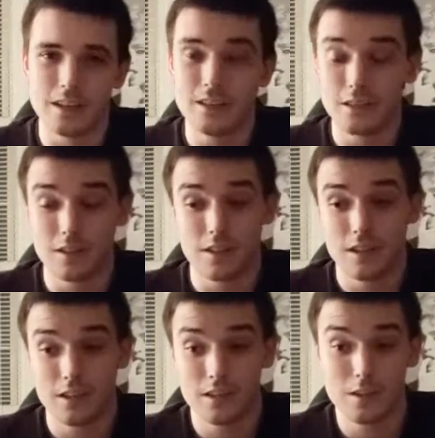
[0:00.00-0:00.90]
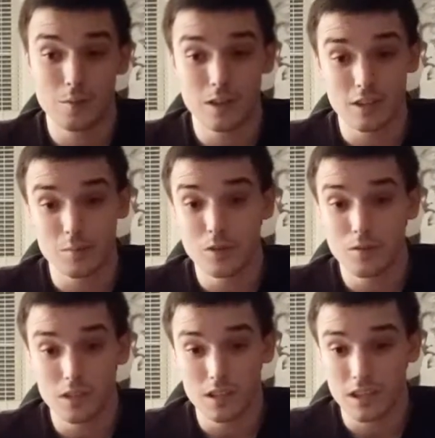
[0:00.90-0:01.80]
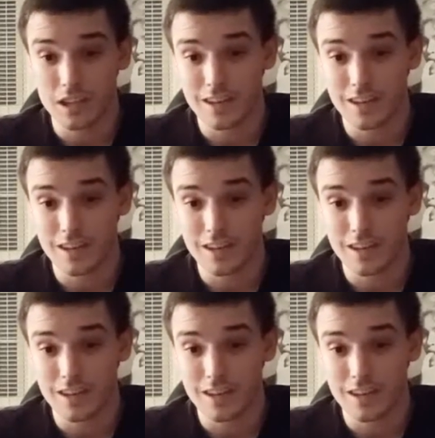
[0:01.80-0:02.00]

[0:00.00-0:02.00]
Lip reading: it's an amazing movie.